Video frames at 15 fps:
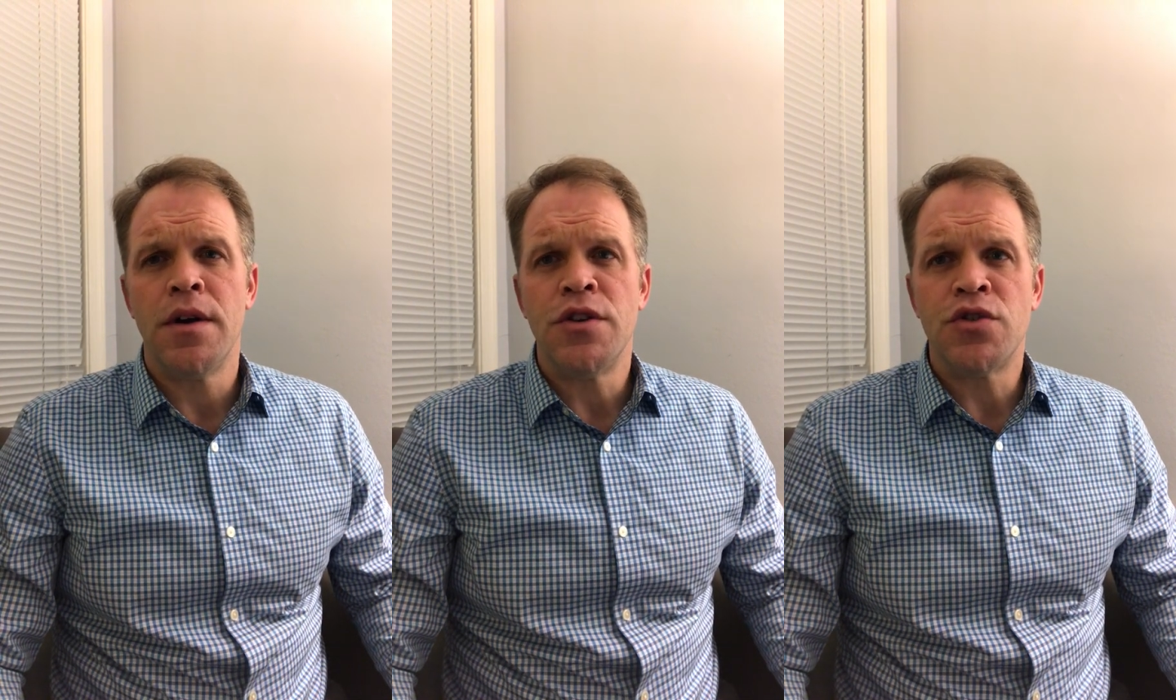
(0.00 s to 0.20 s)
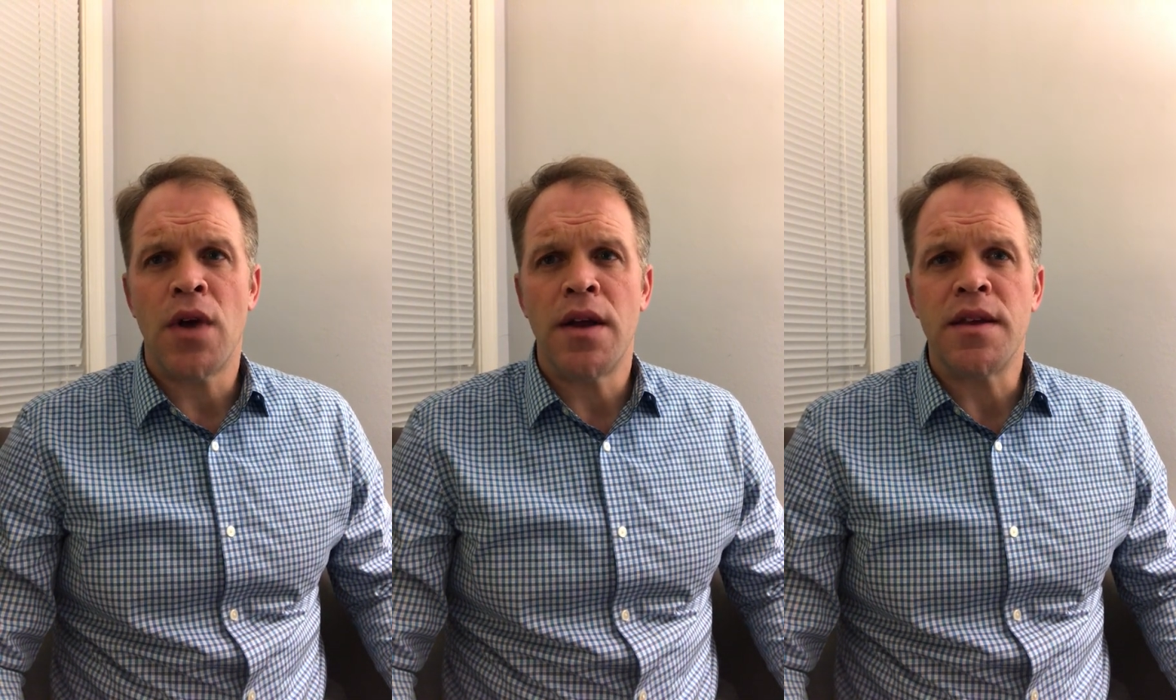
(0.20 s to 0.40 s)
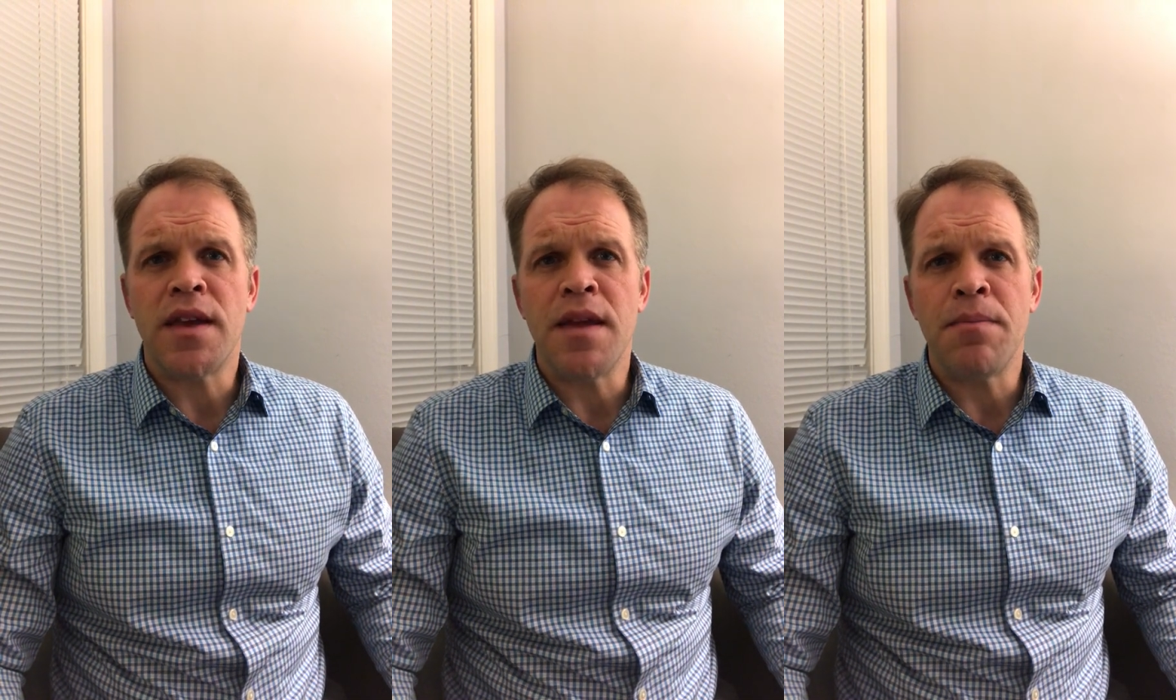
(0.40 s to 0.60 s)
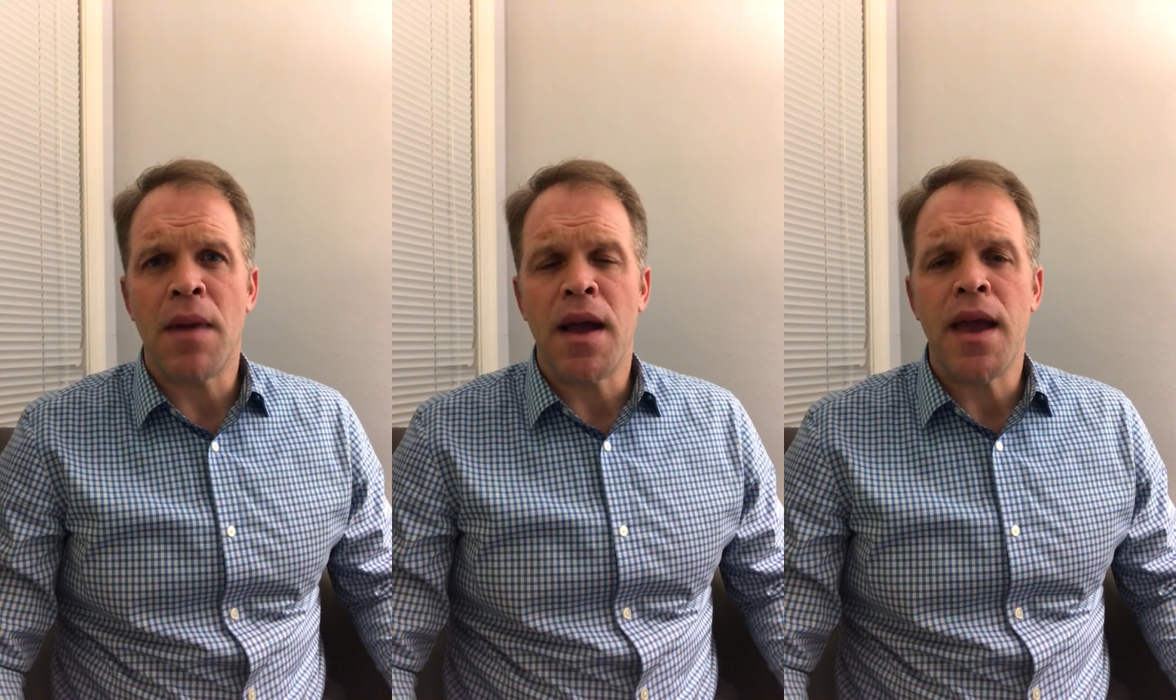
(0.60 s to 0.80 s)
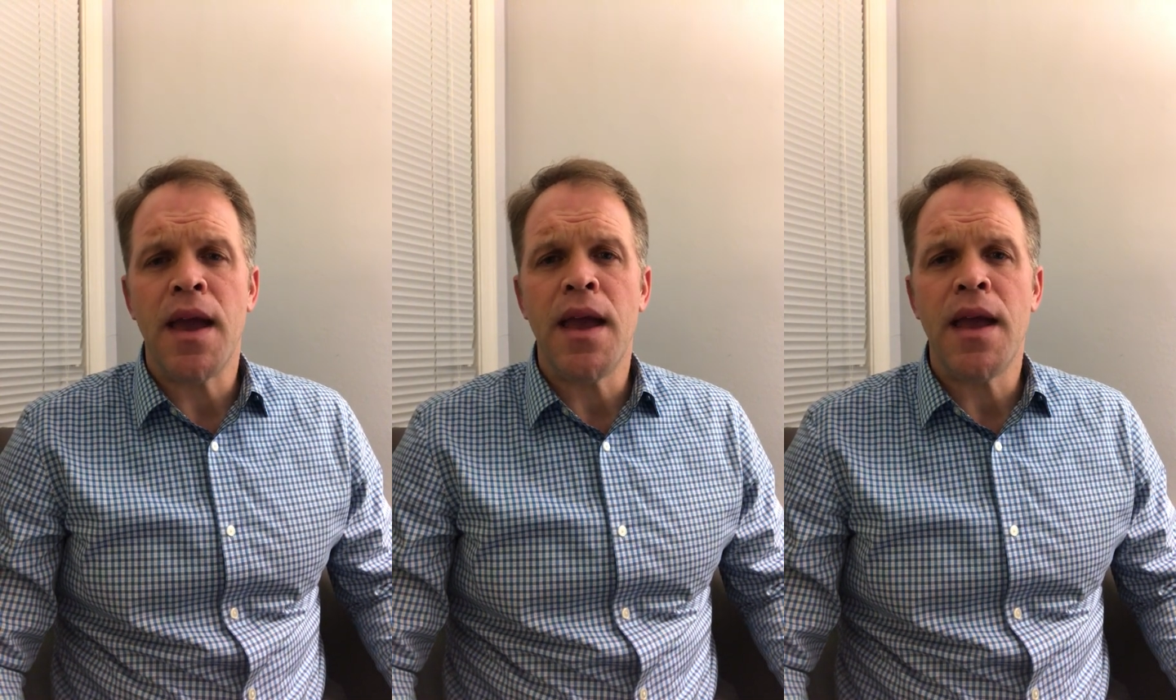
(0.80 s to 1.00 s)
trying to keep
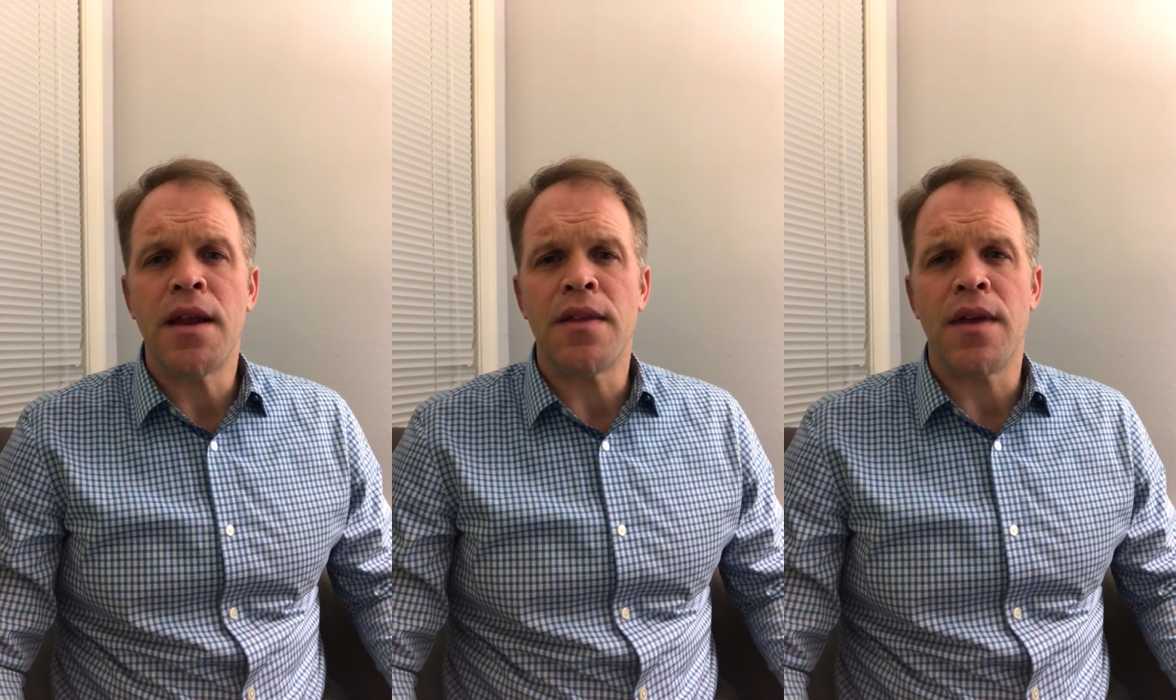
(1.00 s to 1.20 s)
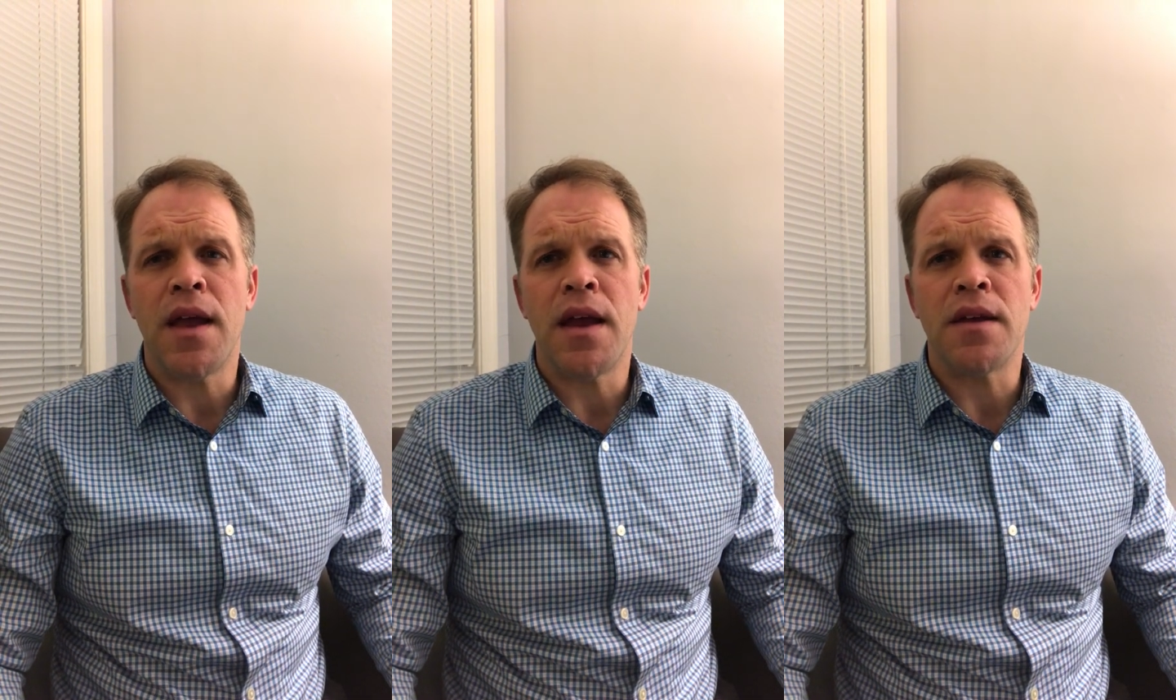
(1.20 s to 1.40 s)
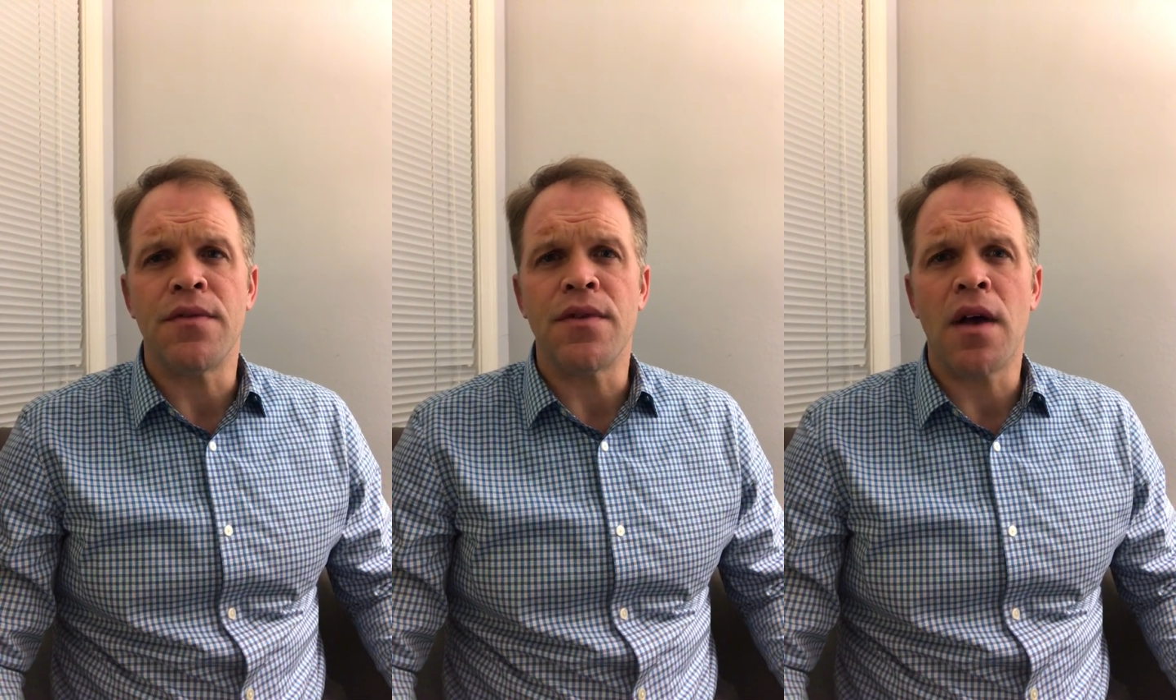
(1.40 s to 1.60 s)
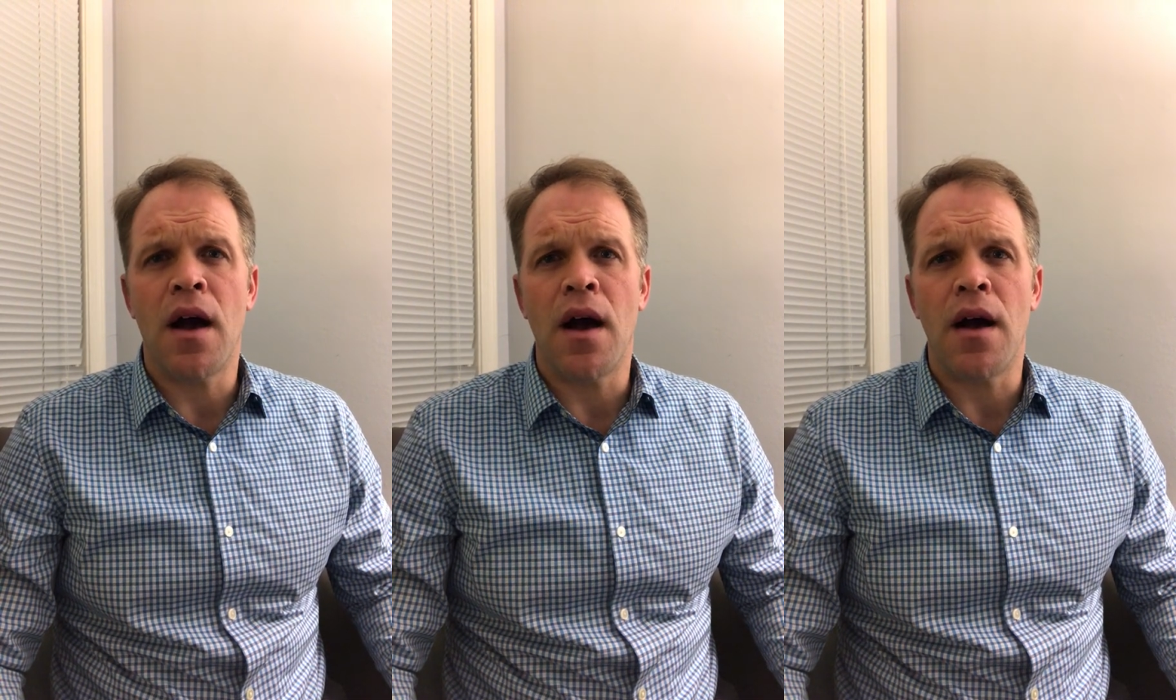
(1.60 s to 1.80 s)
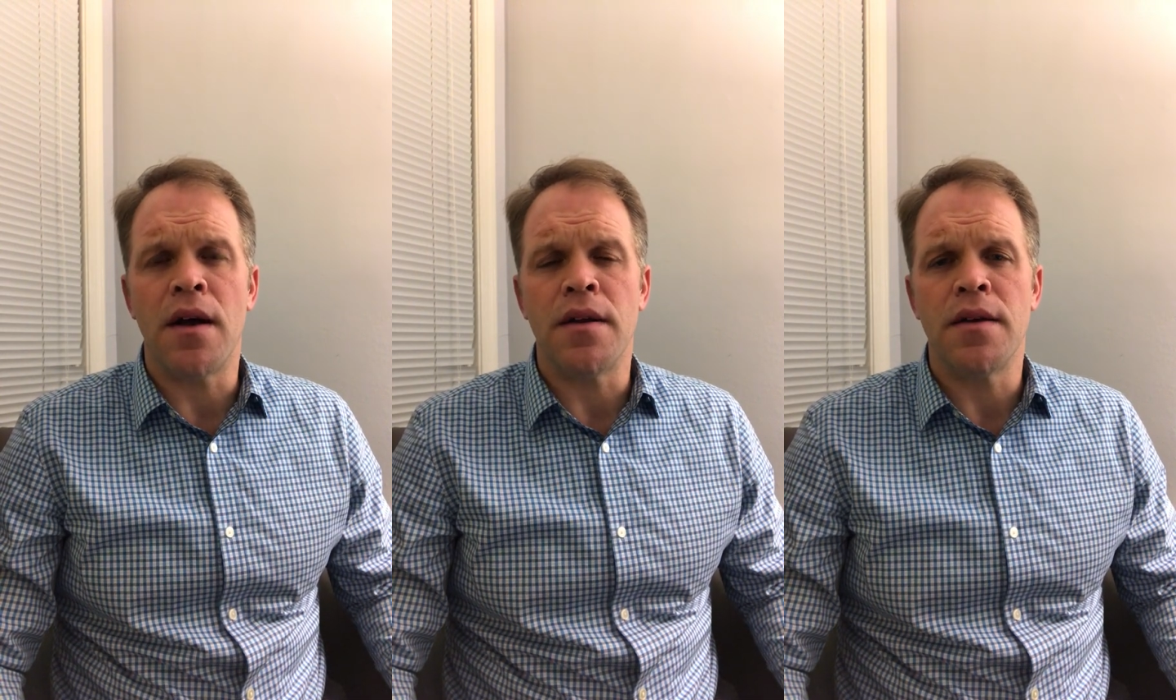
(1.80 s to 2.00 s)
my hand in the hand of
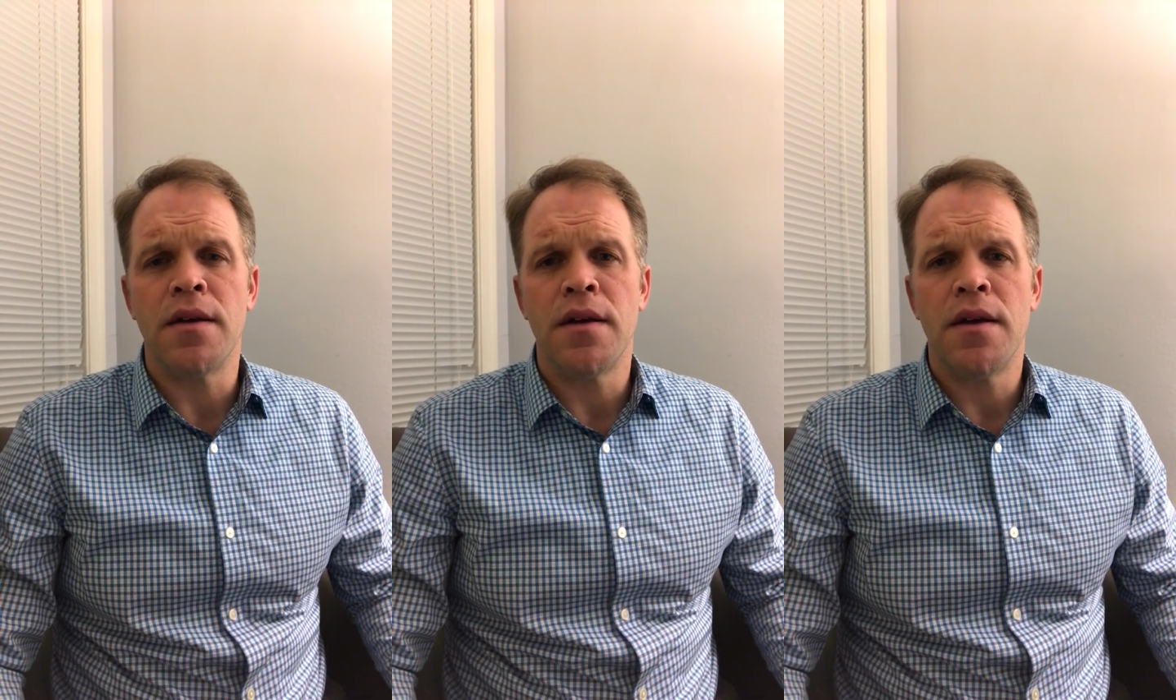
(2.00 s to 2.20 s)
God,